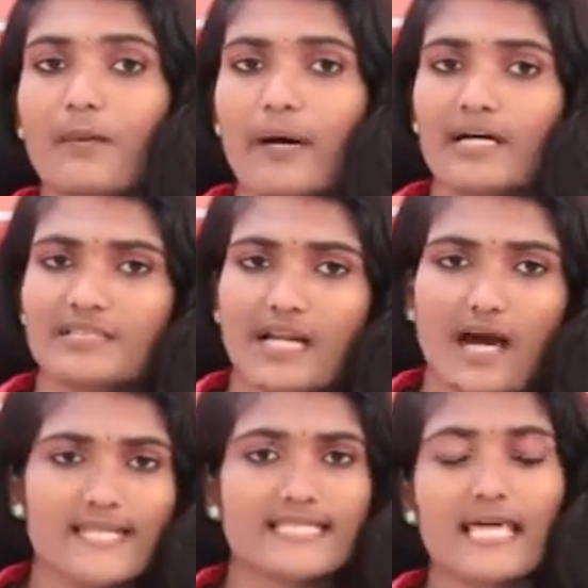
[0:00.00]

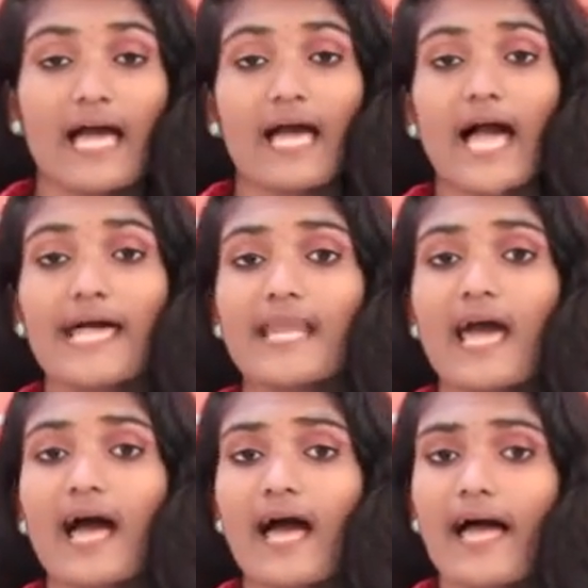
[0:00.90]
Bhatras and
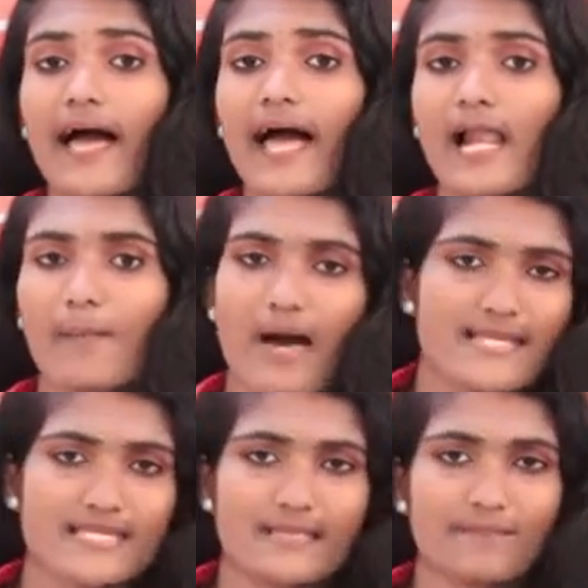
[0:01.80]

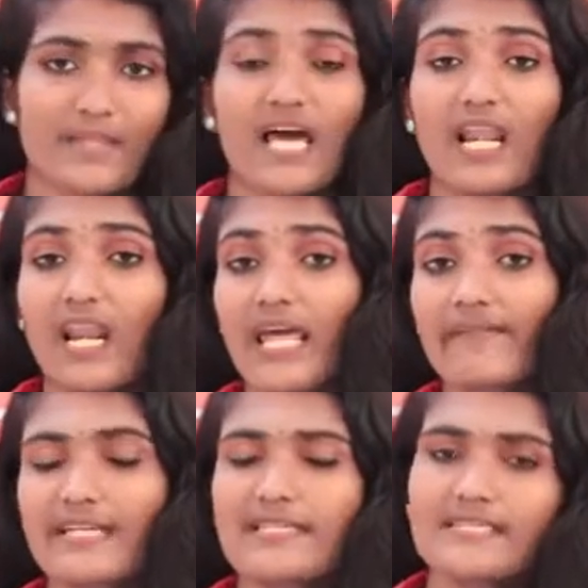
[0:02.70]
Halbas live
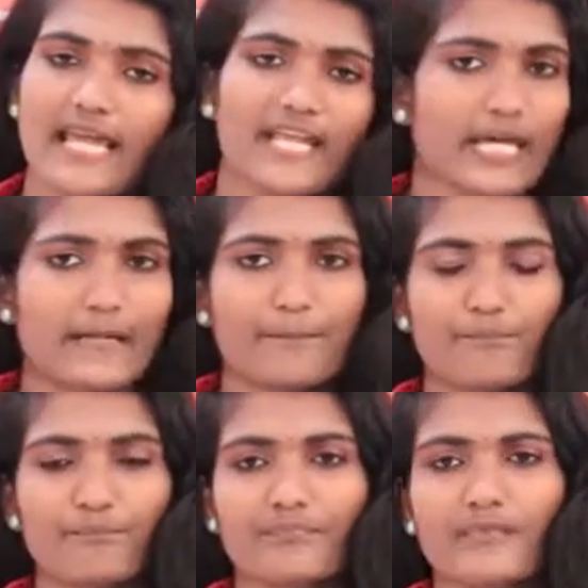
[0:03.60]
in this area.
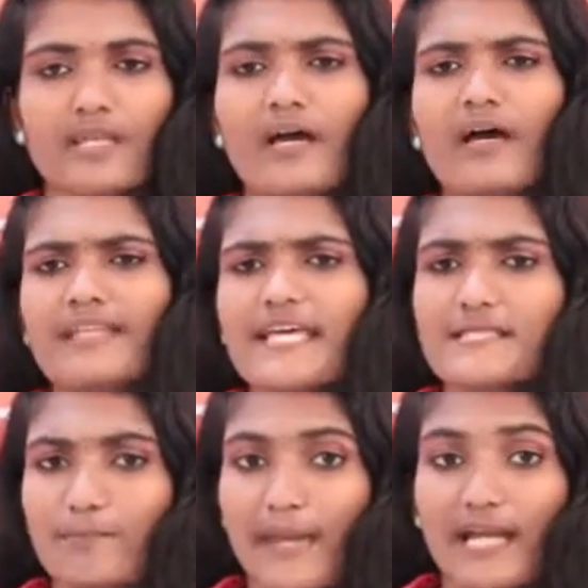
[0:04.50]
They
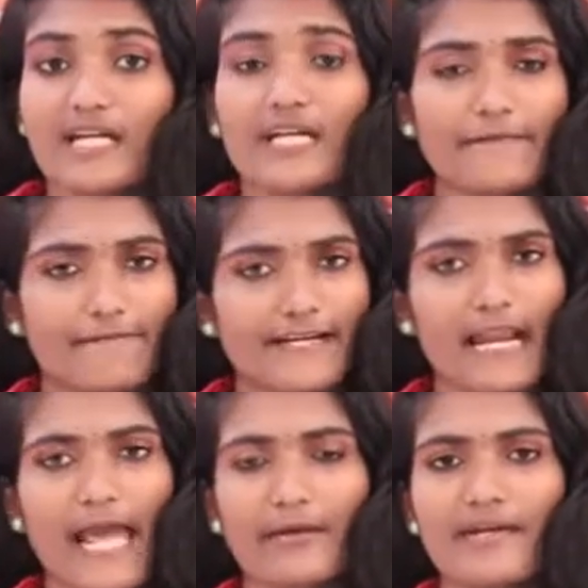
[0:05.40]
speak different
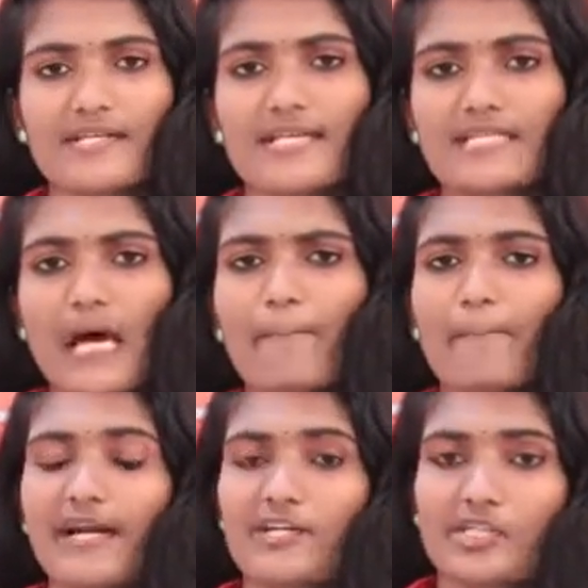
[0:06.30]
languages
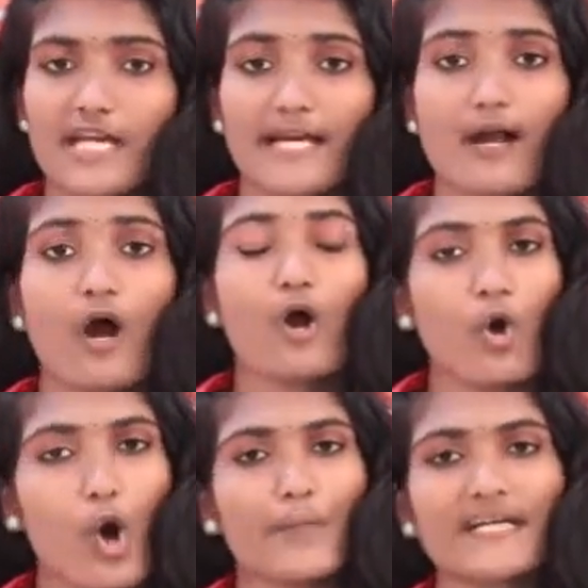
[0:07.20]
but share
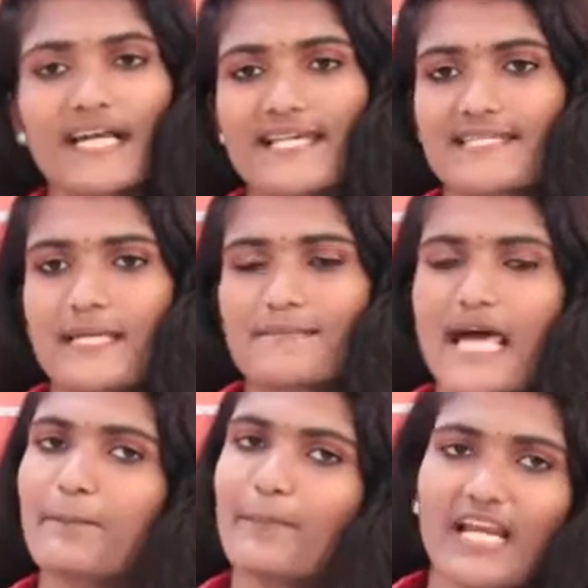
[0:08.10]
common customs
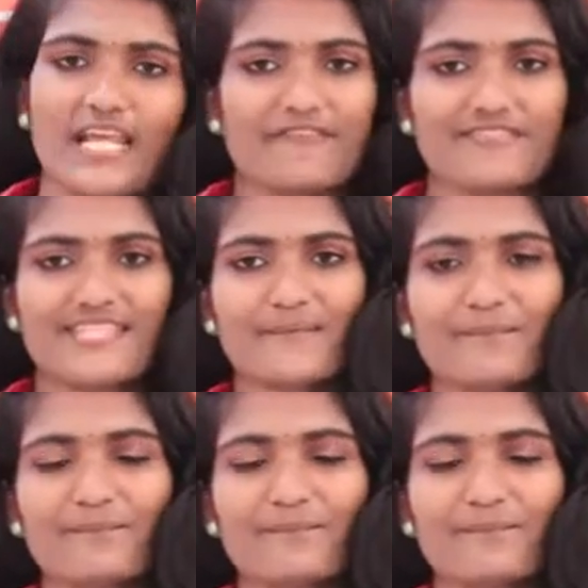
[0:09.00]
and beliefs.